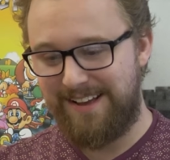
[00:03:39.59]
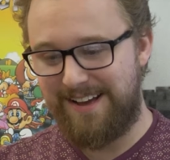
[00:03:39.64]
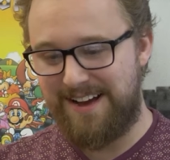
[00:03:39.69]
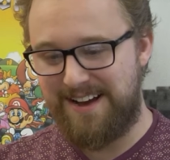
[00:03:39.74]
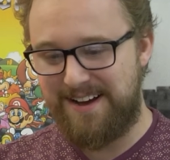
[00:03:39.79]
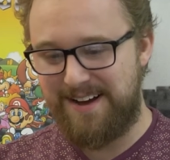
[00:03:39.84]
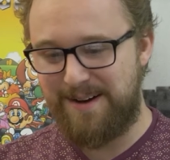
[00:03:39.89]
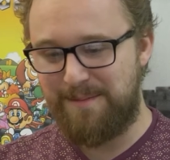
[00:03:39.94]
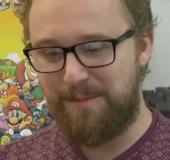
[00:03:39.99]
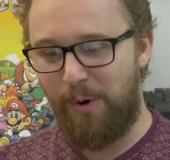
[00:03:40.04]

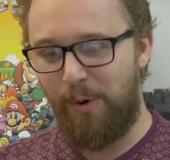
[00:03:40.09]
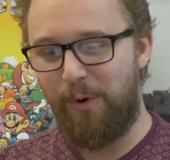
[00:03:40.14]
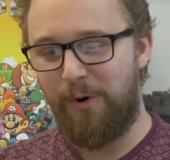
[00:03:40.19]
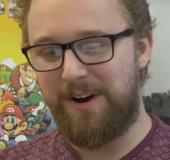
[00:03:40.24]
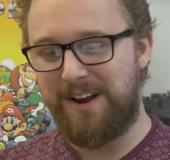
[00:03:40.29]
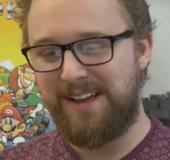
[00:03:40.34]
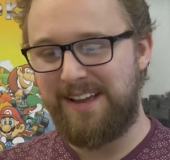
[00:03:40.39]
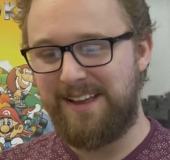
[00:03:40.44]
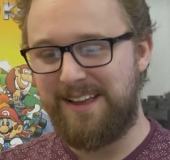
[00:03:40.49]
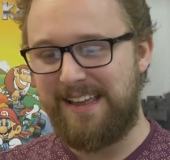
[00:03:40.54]
Um,
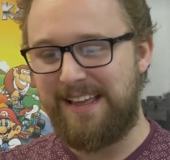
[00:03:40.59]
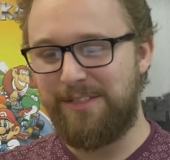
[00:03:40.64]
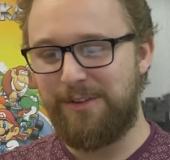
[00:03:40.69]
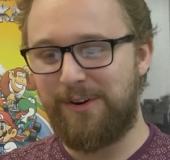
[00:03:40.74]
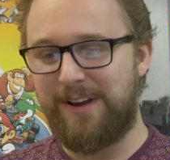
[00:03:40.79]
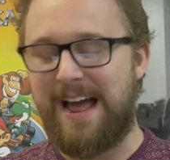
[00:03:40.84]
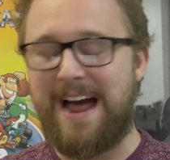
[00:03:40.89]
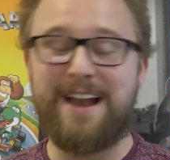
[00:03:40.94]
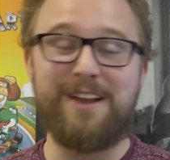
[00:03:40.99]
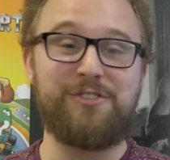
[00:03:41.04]
or he
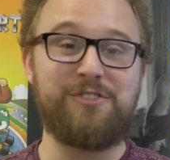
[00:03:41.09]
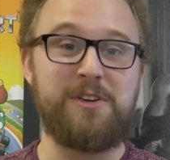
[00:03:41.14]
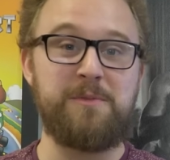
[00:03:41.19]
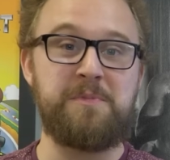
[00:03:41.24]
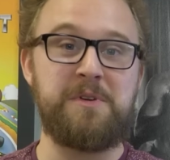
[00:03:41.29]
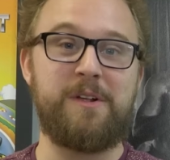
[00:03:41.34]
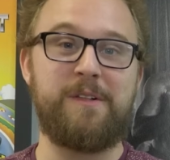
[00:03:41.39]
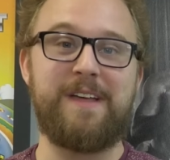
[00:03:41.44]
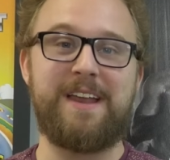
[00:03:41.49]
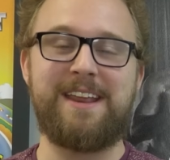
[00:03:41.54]
either got a G
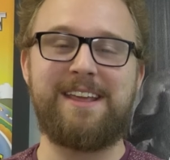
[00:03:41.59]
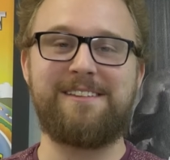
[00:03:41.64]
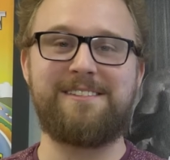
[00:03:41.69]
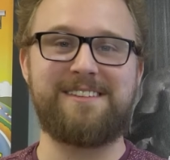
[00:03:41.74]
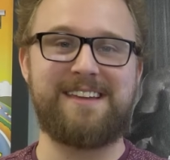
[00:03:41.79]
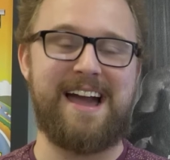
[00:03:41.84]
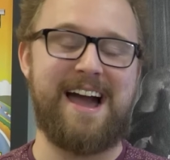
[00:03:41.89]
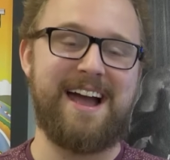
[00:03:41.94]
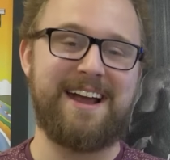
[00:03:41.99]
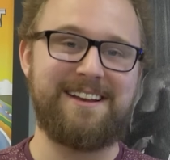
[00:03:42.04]
P U that
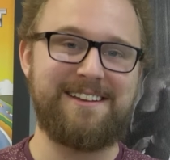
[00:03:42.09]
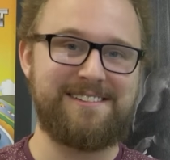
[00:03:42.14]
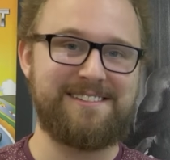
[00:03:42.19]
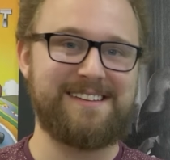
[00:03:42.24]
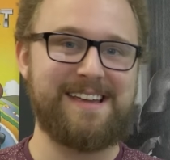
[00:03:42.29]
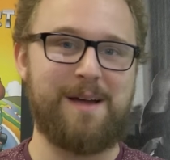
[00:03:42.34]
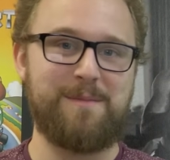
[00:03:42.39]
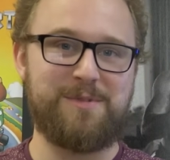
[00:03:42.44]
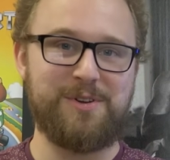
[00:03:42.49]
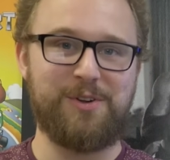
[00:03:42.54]
he's kind of
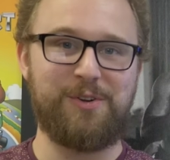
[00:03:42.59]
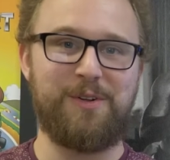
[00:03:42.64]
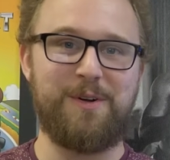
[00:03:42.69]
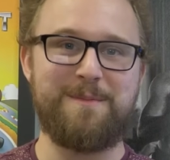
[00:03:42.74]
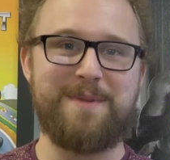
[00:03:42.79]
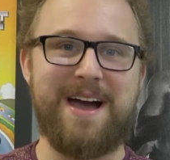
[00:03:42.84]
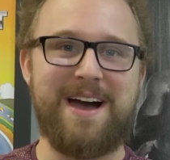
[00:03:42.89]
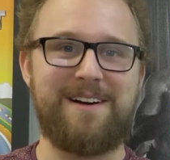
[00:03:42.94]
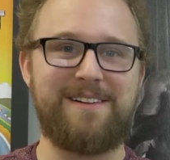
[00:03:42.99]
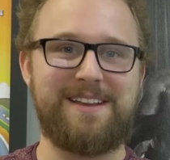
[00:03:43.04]
skeptical
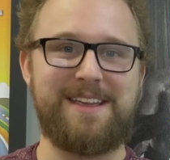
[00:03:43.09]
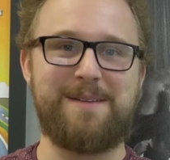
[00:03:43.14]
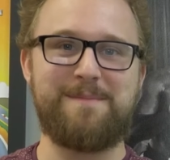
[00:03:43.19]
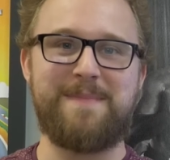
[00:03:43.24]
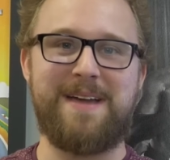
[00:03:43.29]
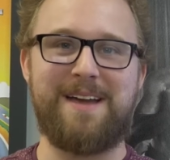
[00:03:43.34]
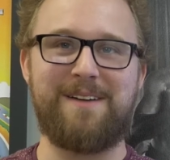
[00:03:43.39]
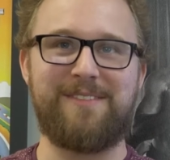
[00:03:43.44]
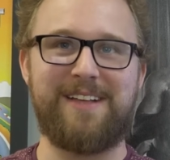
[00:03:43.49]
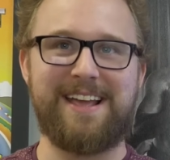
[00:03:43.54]
about. He
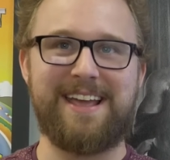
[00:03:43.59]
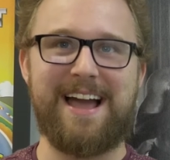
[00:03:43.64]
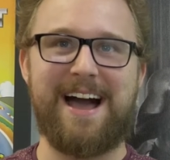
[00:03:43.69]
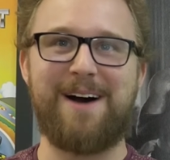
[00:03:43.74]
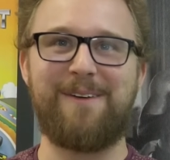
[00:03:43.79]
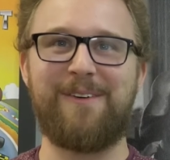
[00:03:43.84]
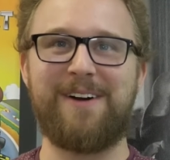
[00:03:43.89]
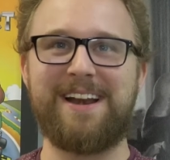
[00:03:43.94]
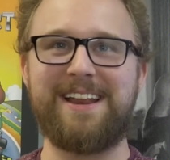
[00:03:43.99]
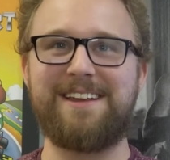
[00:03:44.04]
may have like
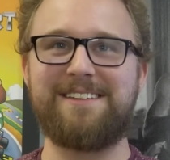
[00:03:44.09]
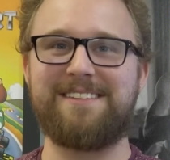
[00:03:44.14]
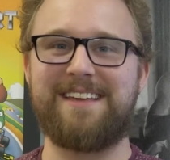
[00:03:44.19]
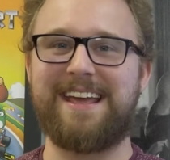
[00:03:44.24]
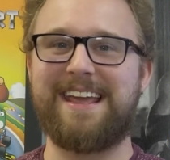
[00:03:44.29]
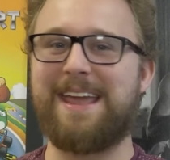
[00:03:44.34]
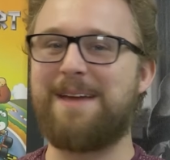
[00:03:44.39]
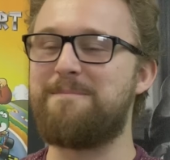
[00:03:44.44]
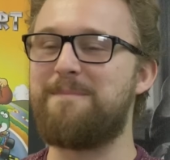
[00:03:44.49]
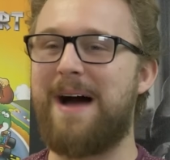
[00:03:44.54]
got one. He's
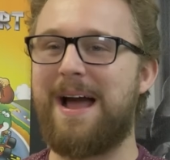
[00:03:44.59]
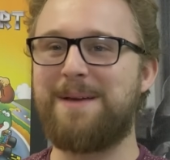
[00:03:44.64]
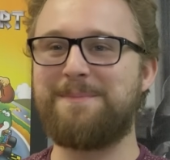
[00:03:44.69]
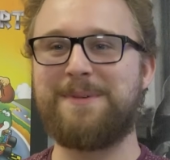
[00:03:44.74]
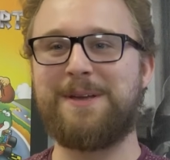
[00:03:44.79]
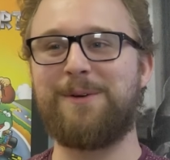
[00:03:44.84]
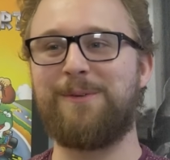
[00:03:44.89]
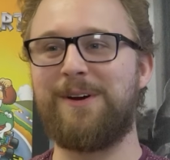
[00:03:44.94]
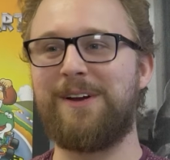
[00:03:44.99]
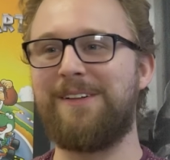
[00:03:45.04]
like, it might
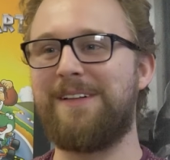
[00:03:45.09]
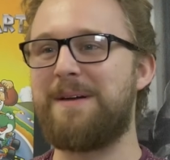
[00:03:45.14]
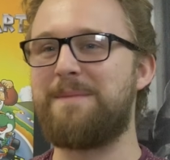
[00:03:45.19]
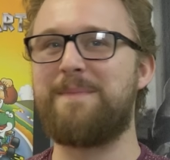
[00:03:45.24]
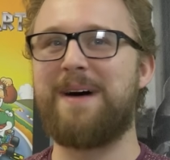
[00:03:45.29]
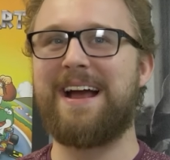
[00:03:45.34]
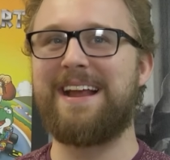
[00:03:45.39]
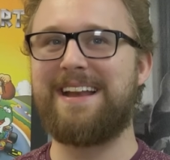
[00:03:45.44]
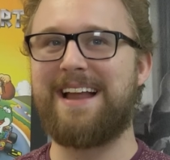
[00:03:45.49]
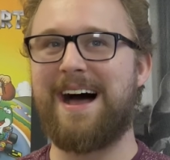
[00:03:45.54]
be real, it
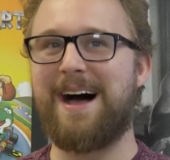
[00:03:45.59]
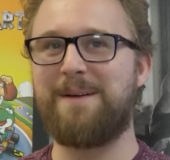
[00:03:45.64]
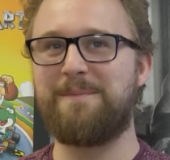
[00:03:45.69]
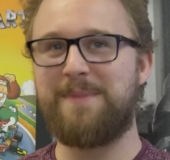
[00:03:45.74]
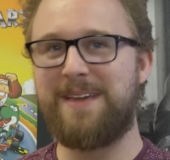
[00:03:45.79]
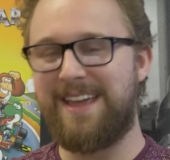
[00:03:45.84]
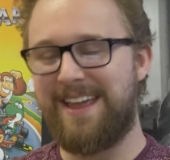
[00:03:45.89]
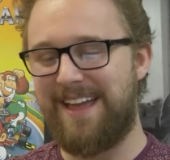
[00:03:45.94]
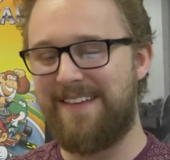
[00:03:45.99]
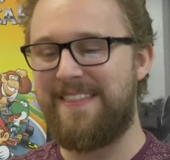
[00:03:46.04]
might not
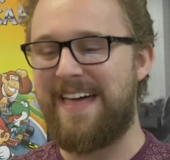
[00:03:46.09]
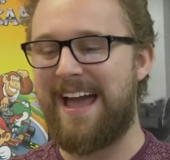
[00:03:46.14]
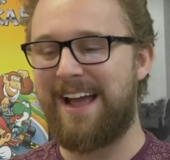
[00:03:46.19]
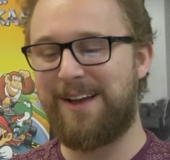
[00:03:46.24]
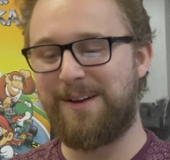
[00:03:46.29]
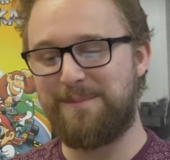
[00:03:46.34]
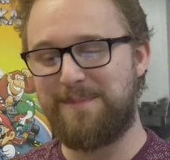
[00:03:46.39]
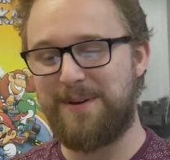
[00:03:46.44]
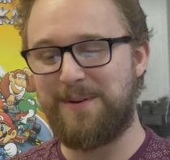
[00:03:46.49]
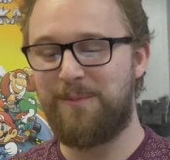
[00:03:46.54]
be, and
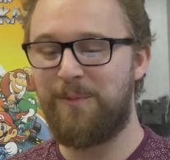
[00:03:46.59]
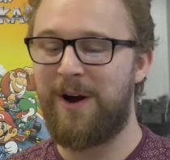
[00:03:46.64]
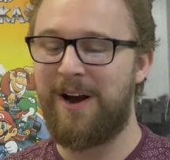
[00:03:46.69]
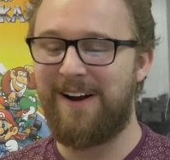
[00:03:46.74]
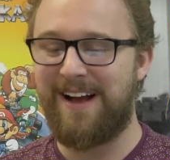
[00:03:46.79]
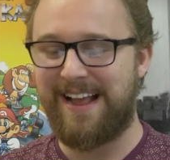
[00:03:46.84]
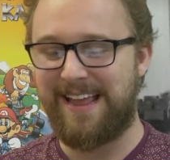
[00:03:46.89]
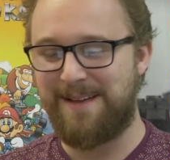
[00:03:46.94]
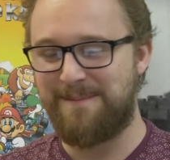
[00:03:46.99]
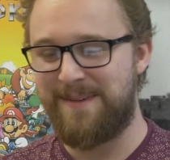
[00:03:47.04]
that could be
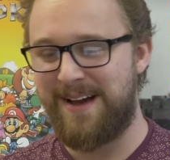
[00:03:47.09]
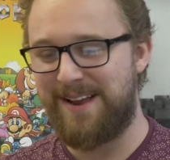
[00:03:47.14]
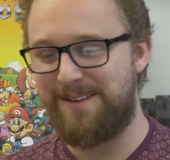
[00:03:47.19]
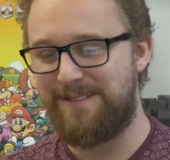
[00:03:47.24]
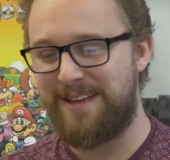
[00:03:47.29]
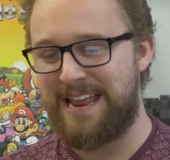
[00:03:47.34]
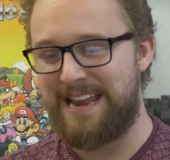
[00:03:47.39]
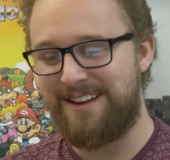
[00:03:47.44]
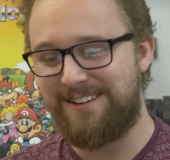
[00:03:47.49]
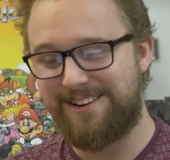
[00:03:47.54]
where I get my
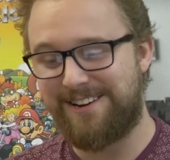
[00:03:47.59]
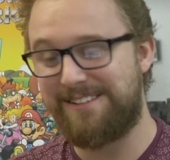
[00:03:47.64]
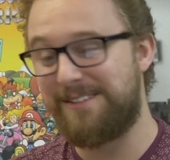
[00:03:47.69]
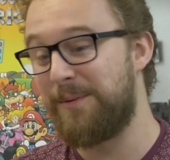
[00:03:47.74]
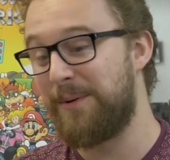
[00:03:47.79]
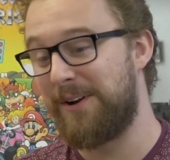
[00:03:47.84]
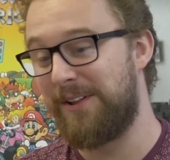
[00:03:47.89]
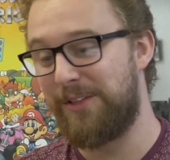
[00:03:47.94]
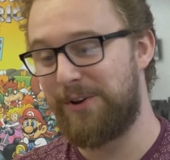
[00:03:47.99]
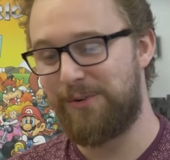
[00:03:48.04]
advantage because
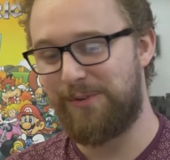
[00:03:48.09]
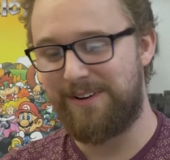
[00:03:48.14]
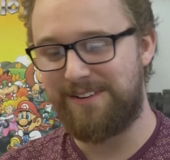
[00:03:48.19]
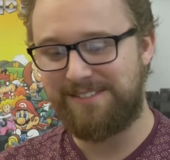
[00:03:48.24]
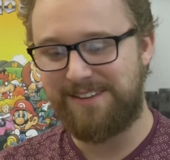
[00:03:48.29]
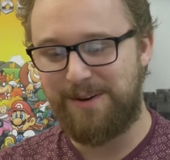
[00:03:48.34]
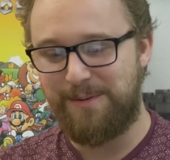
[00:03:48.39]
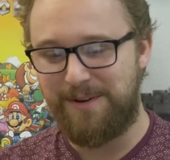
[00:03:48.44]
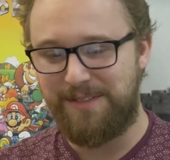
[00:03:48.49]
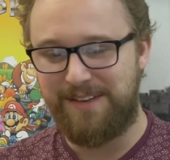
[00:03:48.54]
he went a little
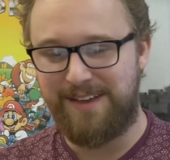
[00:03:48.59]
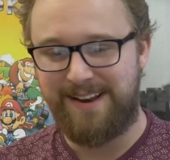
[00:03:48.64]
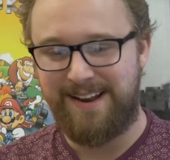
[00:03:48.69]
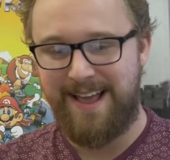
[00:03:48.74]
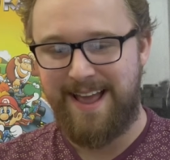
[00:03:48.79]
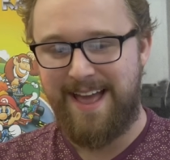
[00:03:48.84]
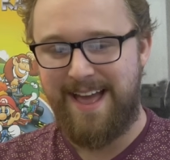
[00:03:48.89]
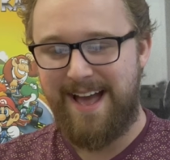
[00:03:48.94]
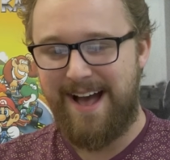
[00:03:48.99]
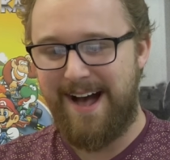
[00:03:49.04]
risky with it.
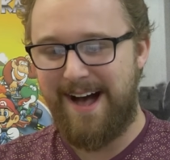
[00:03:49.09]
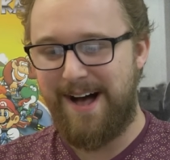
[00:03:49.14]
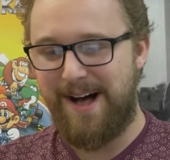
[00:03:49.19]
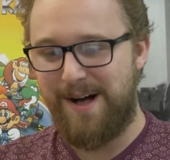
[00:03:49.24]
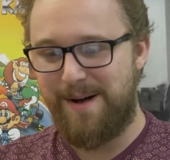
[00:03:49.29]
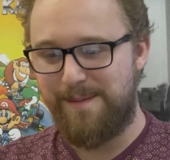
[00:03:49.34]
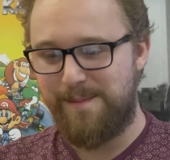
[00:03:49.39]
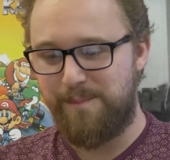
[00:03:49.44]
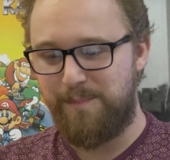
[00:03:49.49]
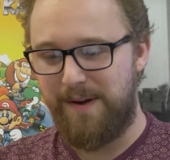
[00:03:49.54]

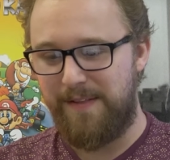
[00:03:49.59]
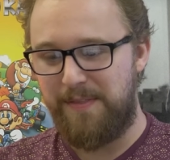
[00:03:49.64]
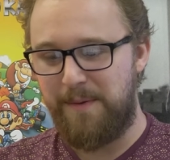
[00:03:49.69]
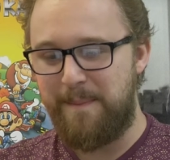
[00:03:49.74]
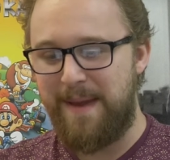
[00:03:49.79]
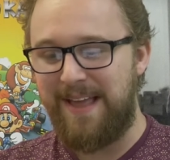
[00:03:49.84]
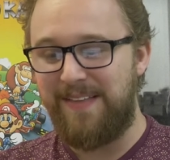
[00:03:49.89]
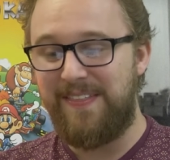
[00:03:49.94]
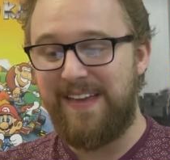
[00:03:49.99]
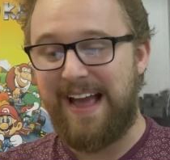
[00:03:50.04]
Um, but the
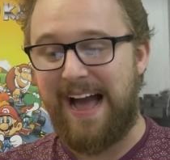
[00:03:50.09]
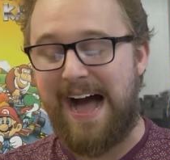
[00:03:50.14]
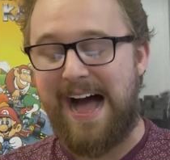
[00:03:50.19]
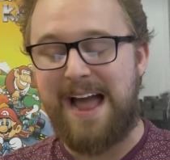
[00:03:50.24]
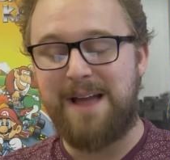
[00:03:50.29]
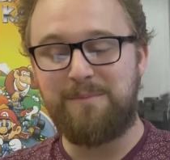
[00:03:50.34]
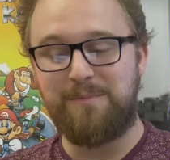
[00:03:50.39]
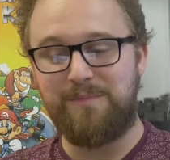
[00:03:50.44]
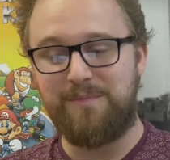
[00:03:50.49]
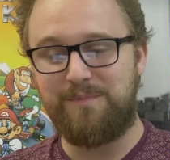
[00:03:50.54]
main thing
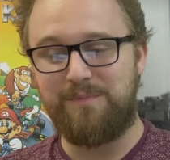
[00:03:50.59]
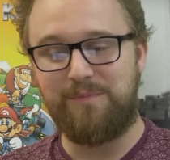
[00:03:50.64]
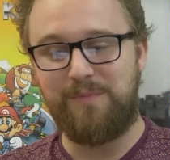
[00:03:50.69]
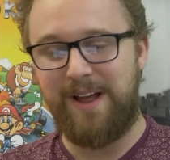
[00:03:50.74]
I'm,